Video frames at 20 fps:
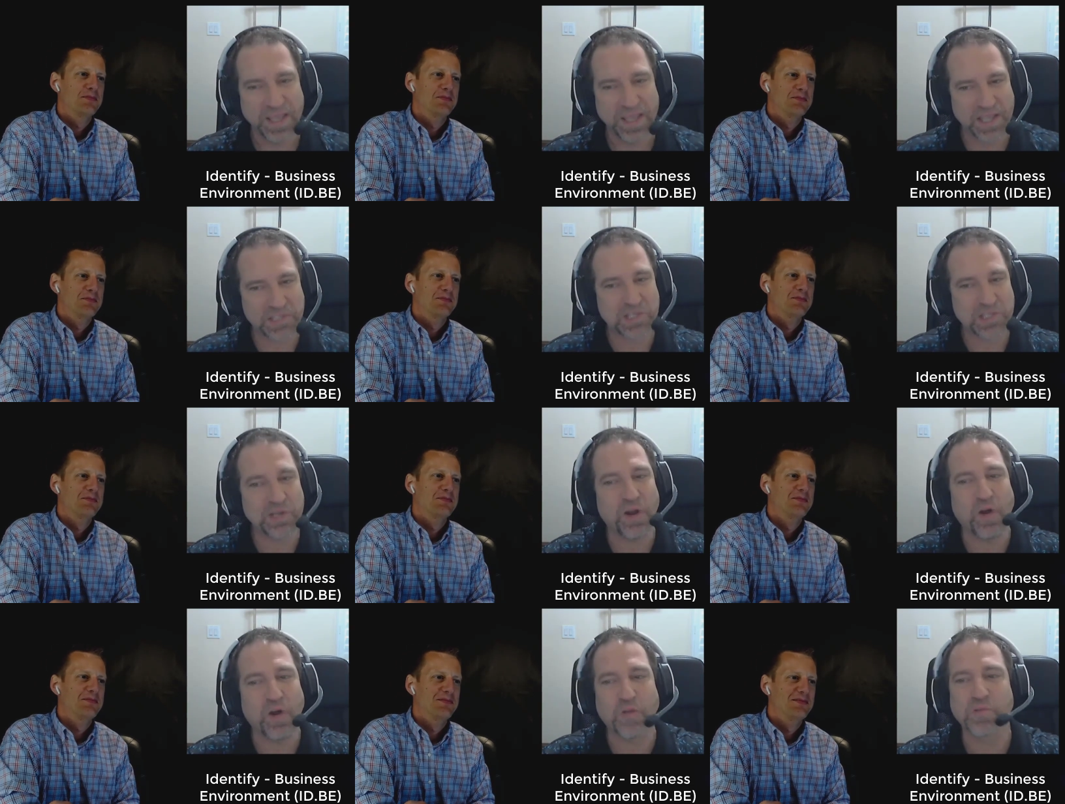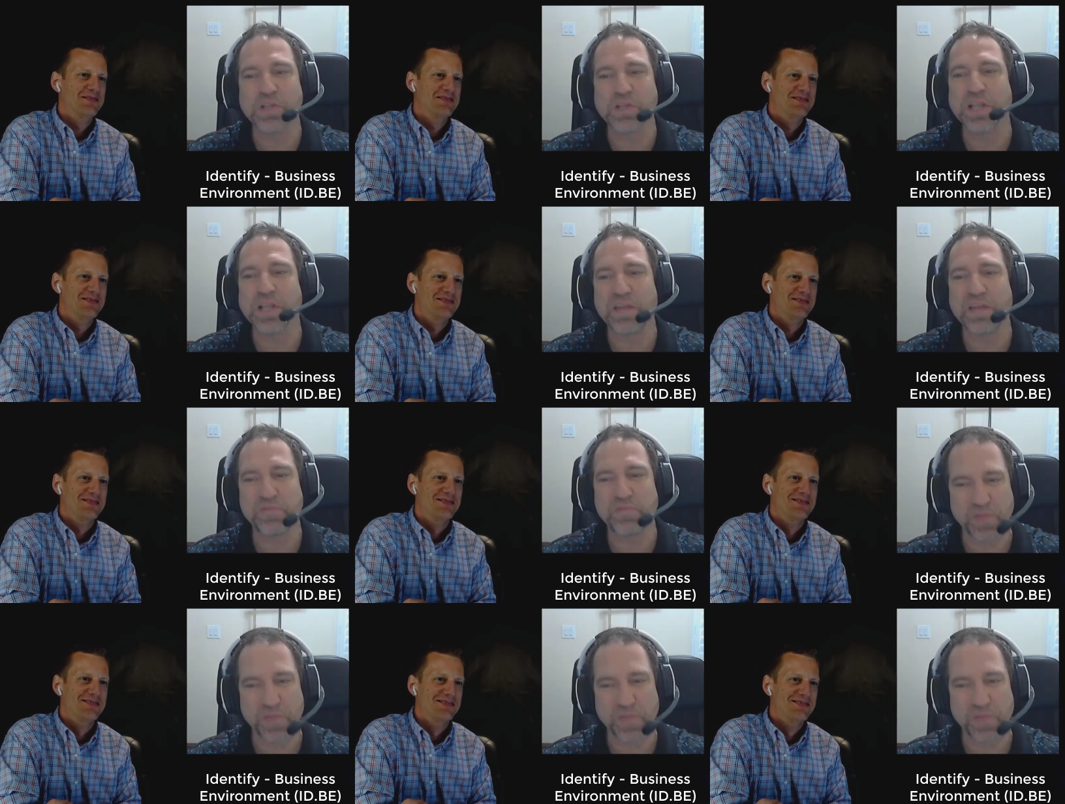Speaker 1: it's an
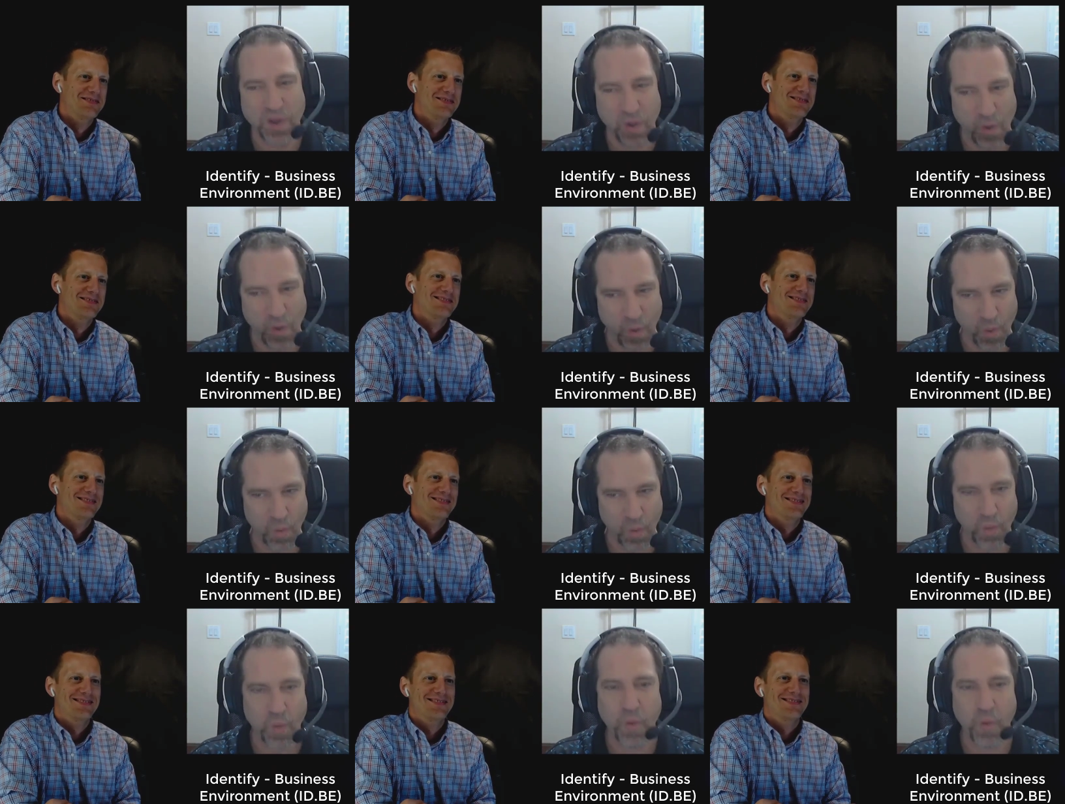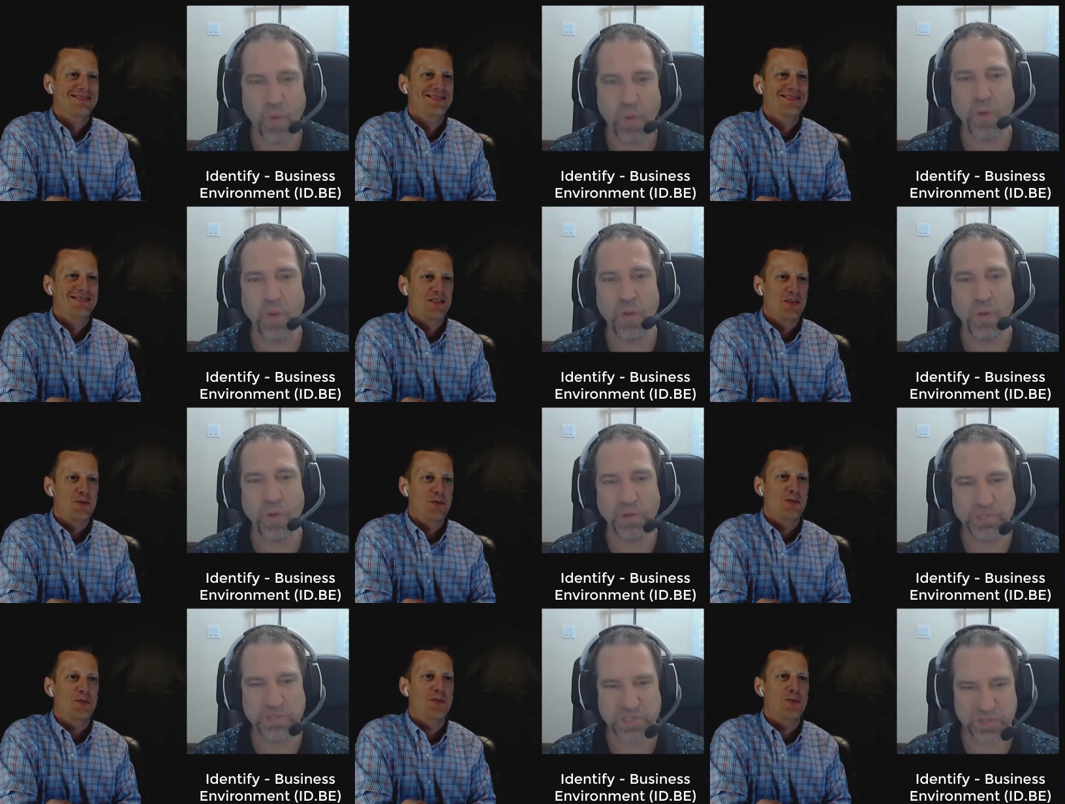overlay for the
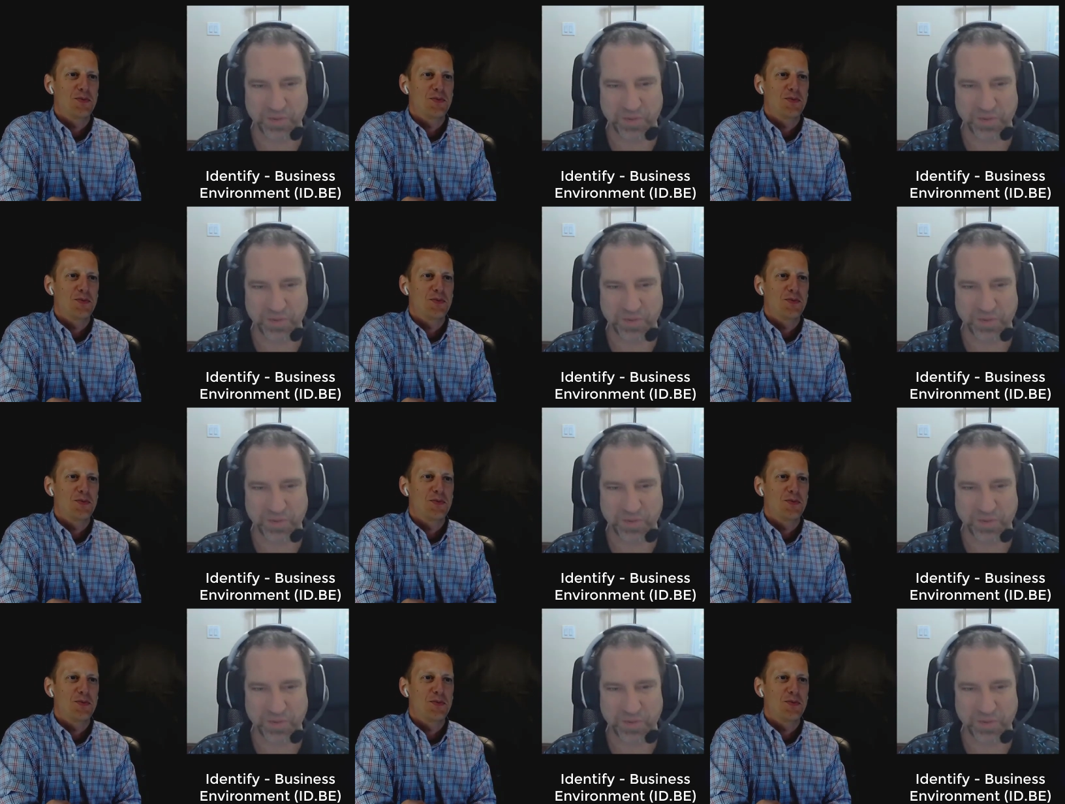whole